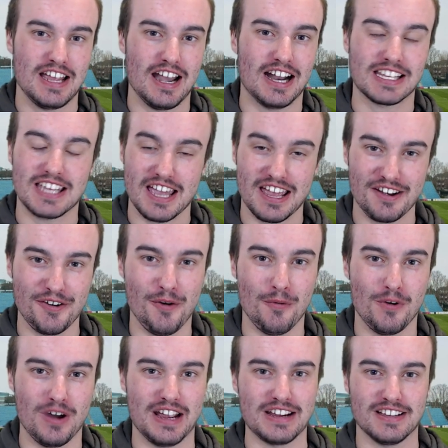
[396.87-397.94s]
And I
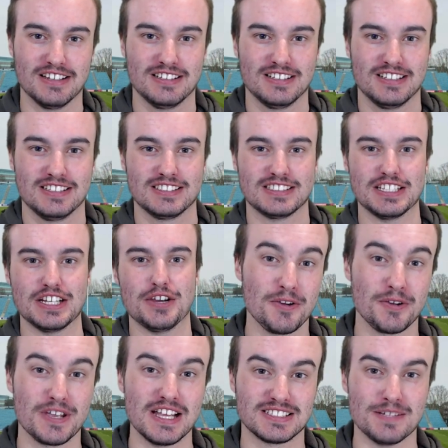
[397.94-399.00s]
cannot wait to see
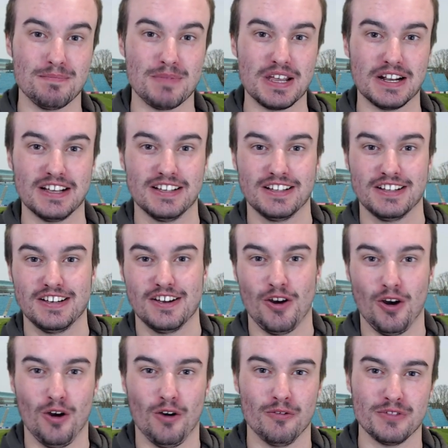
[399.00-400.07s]
who gets the better
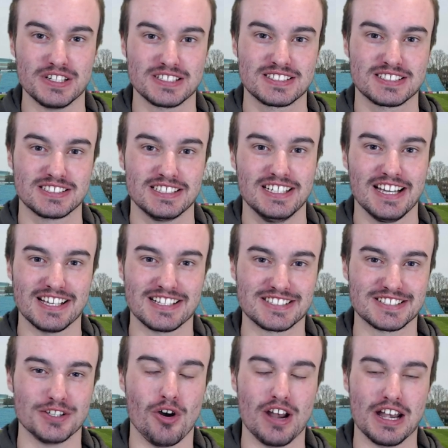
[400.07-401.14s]
of this
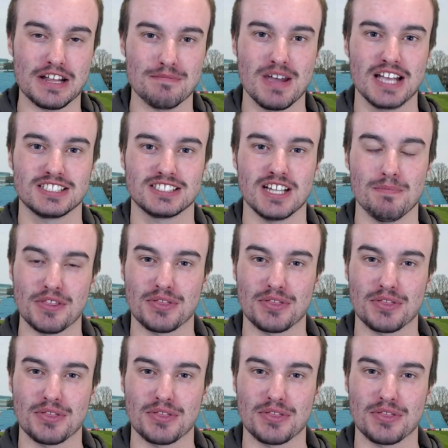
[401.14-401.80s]
exciting matchup.